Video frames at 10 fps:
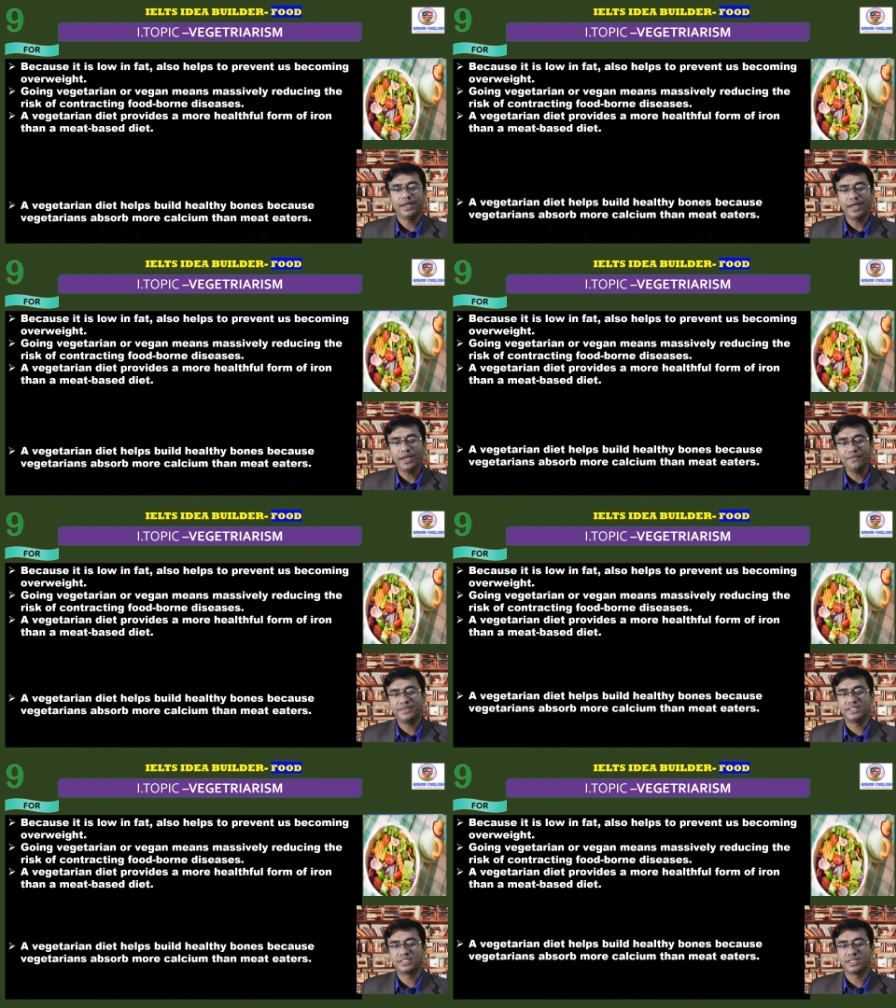A
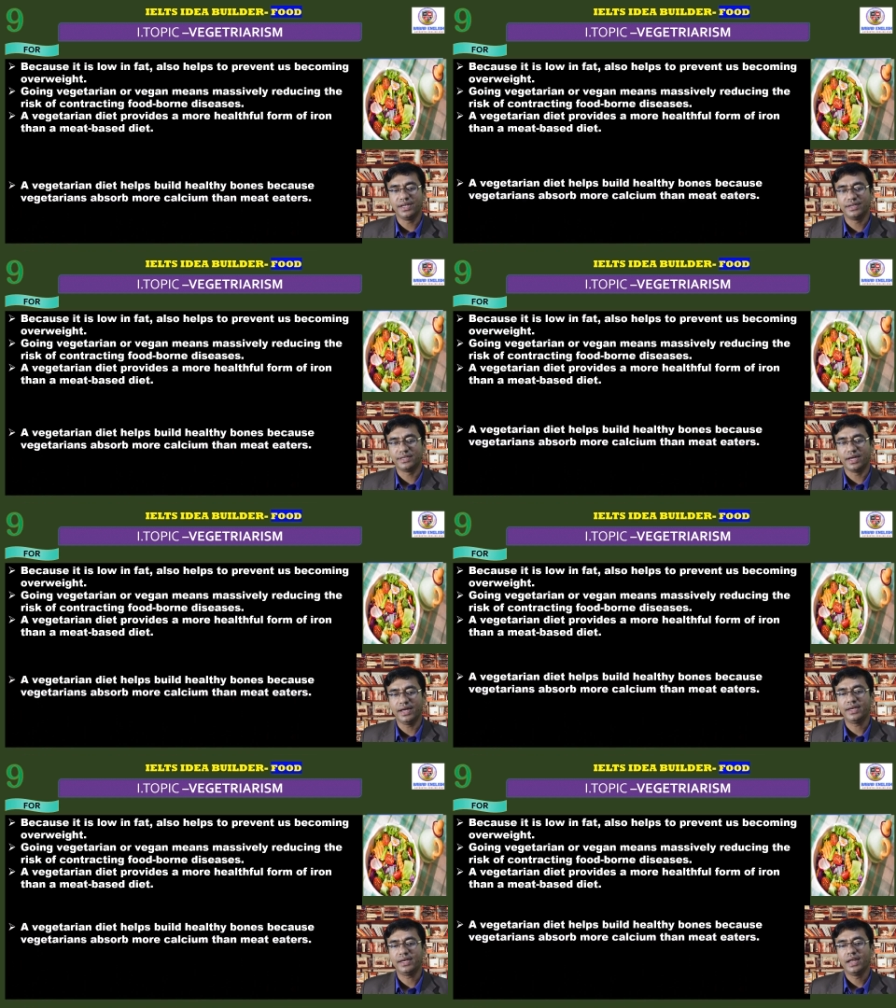vegetarian
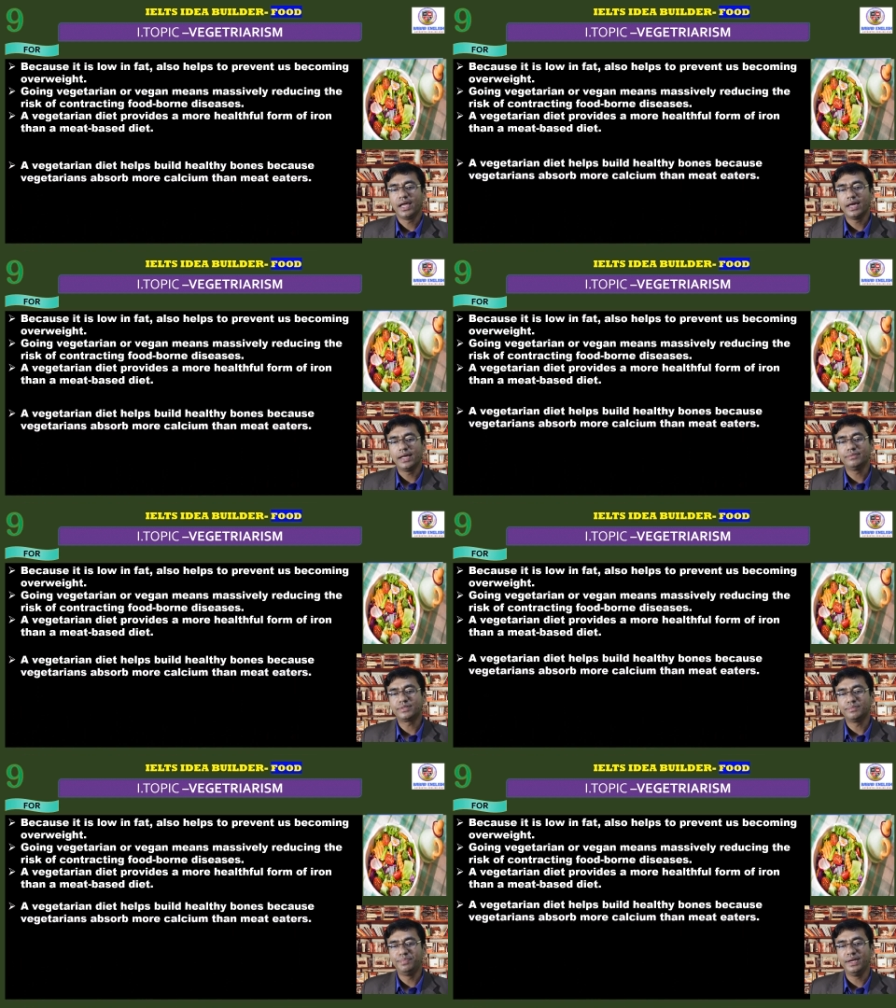diet helps
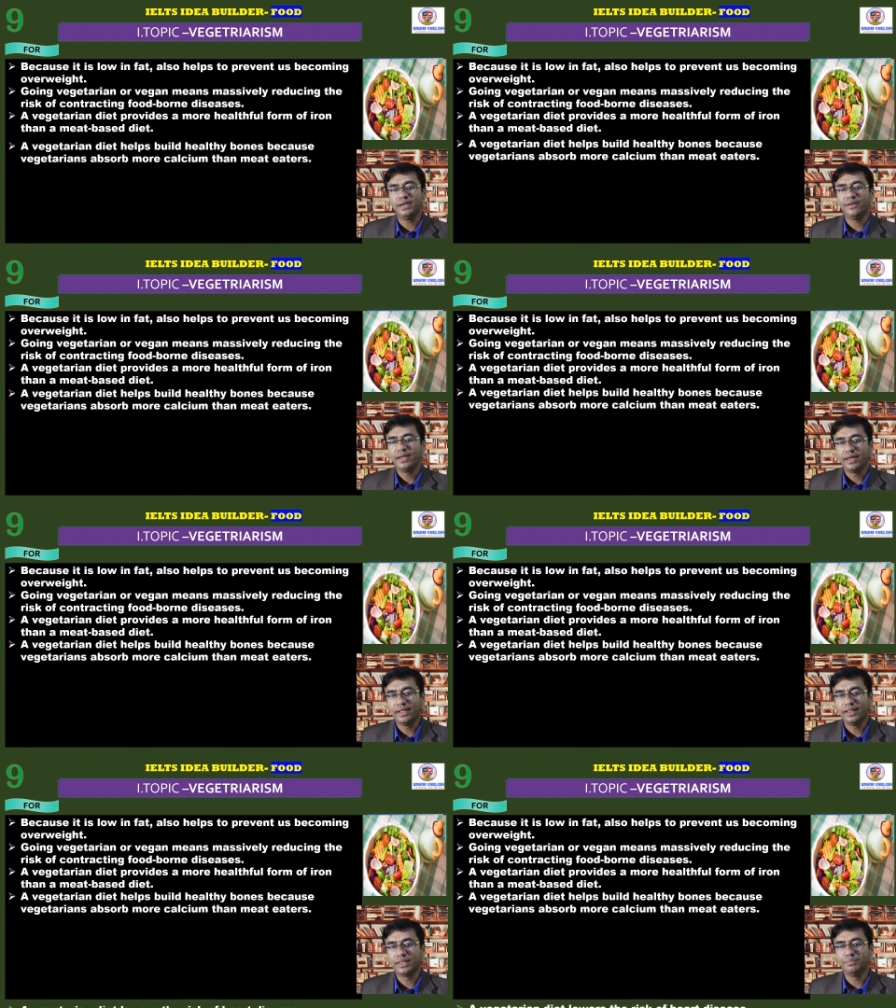build
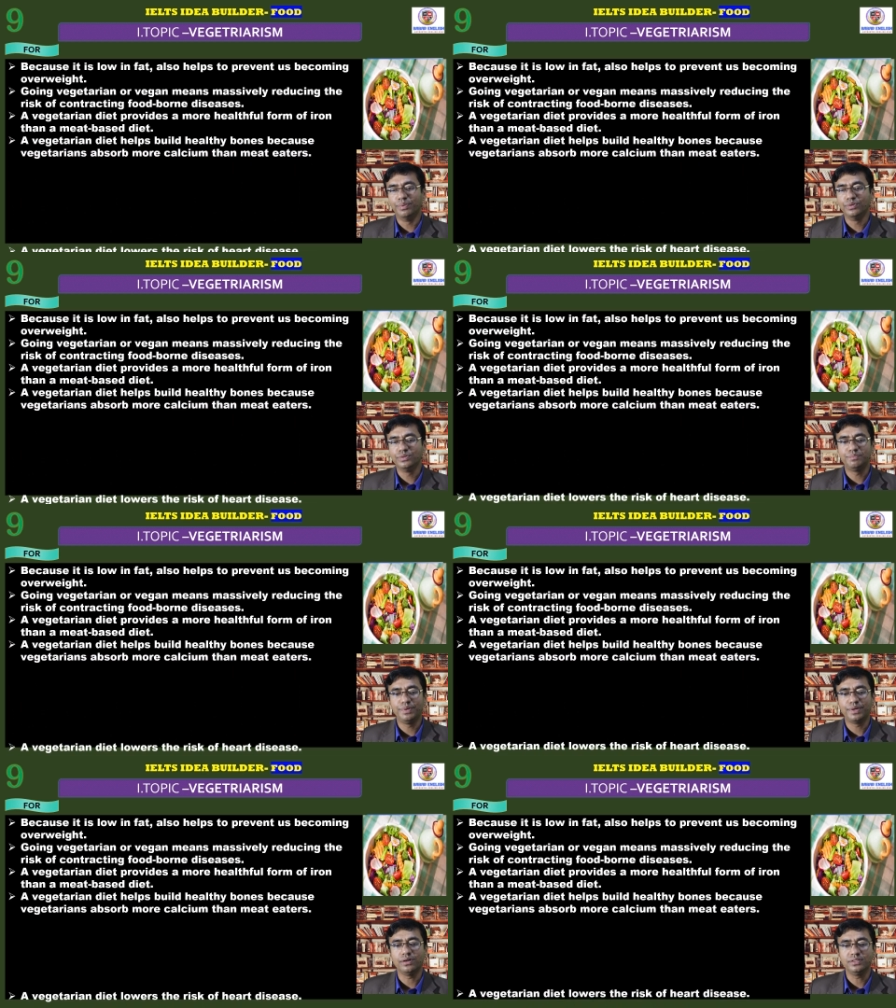healthy bones
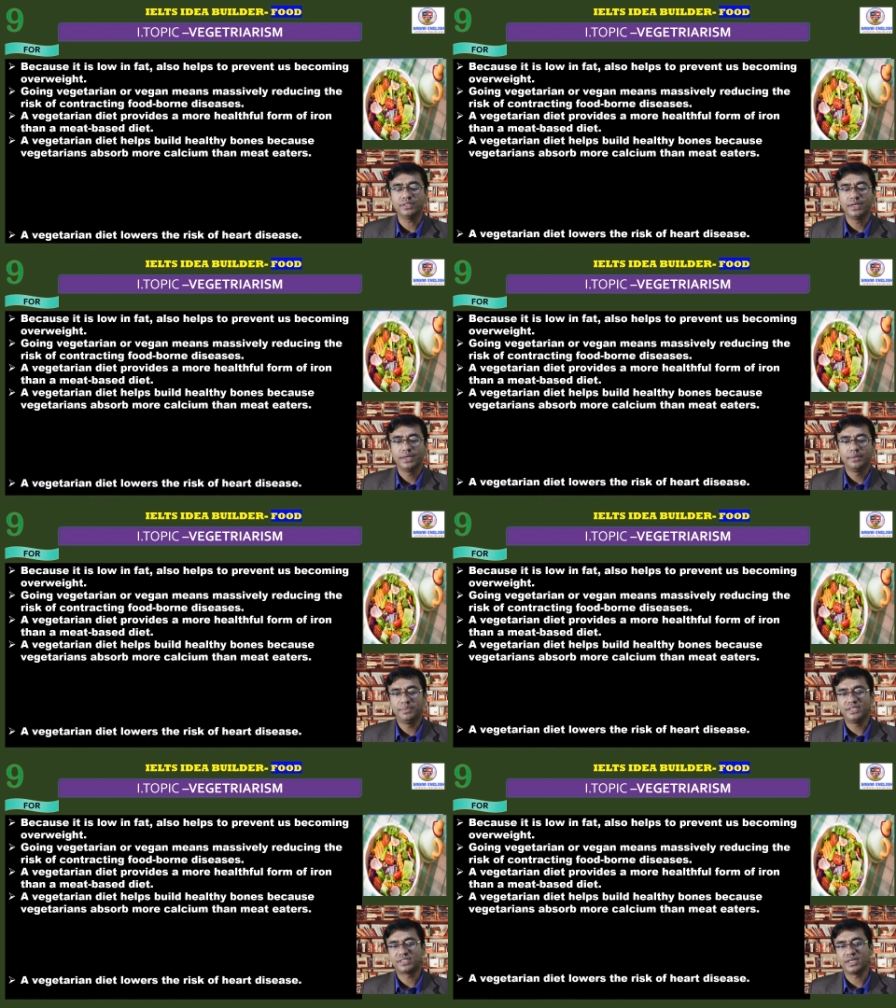because
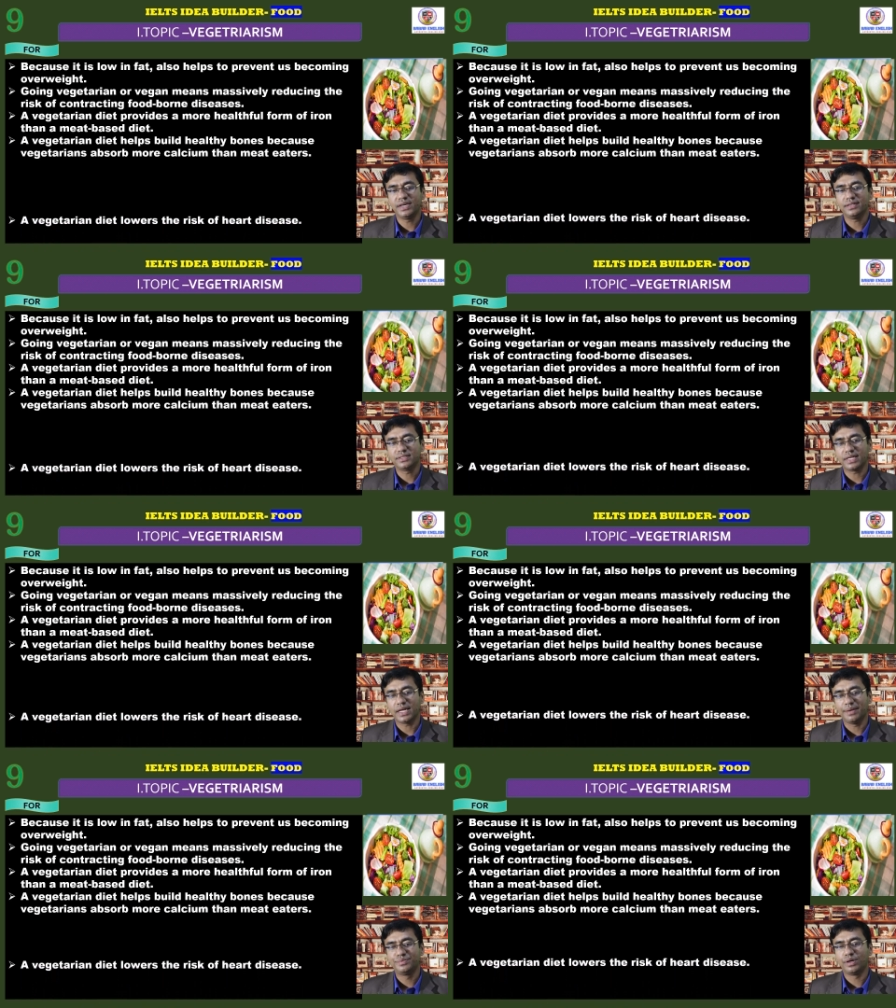vegetarians
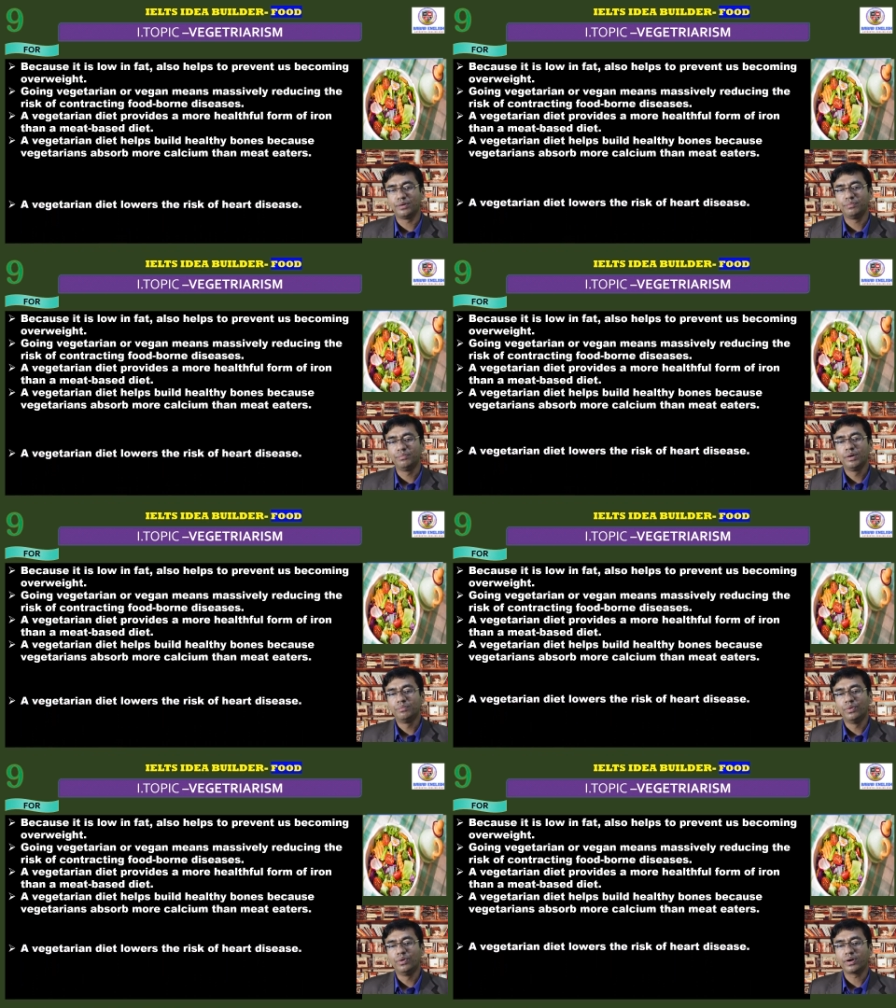absorb
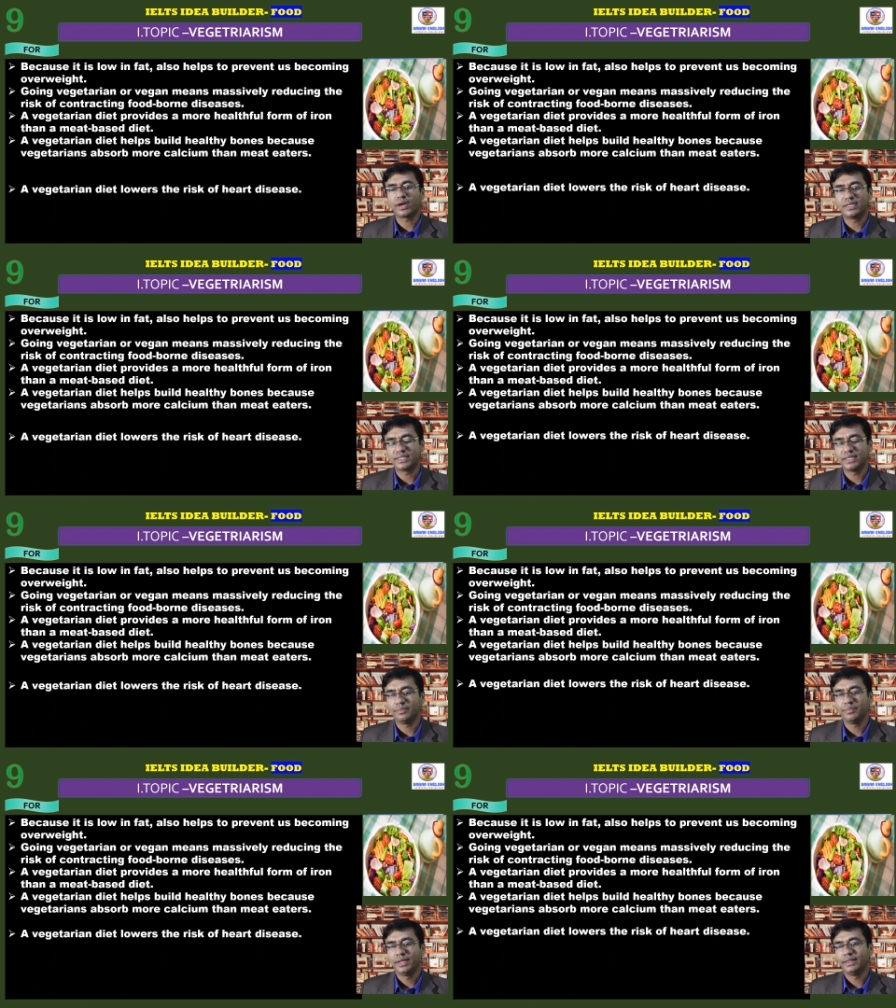more calcium
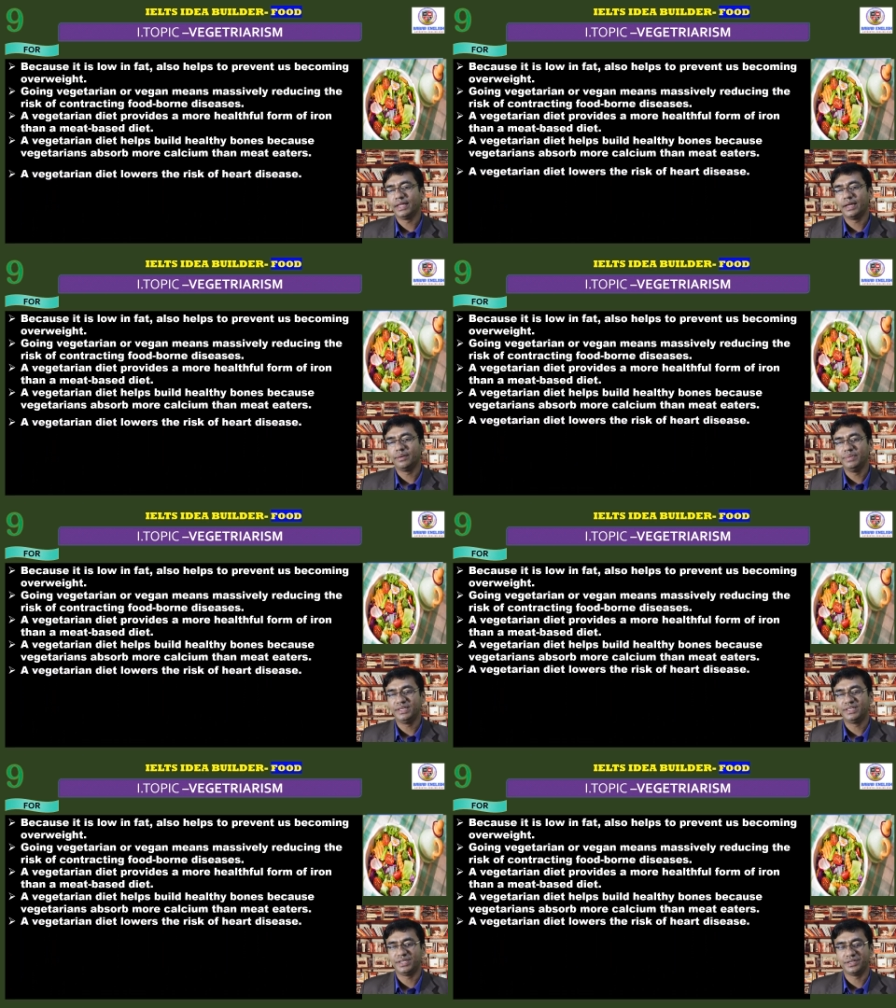than
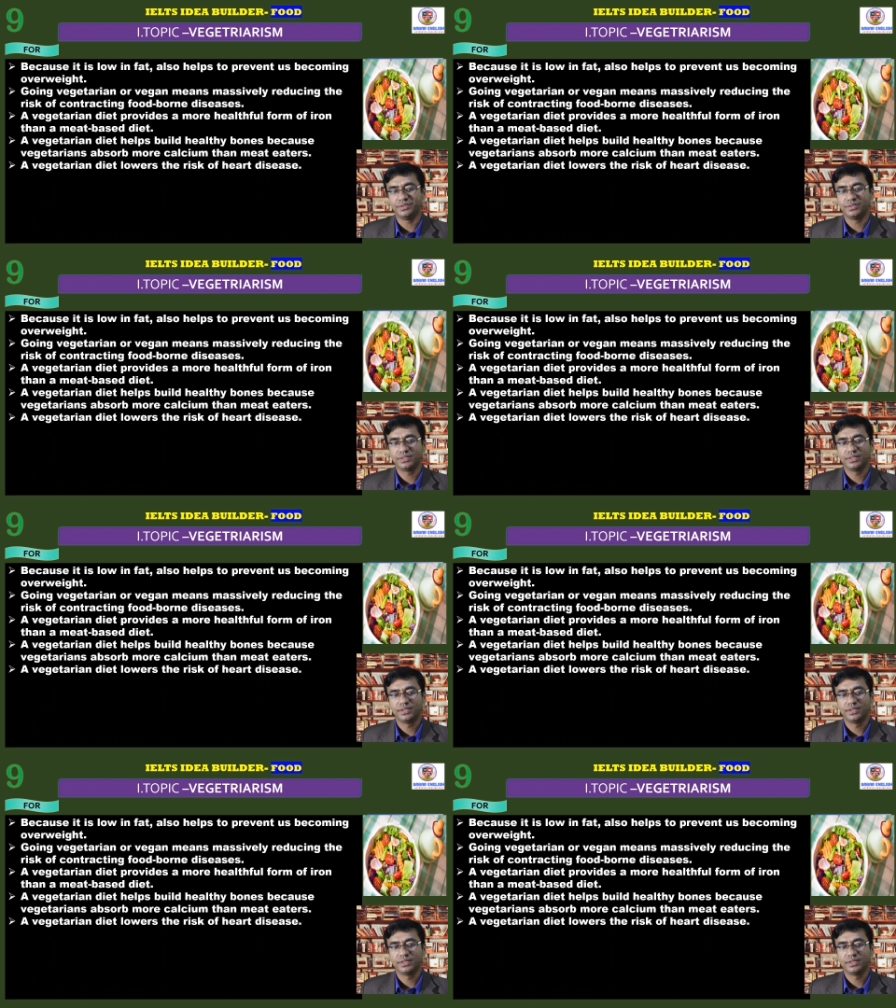meat eaters.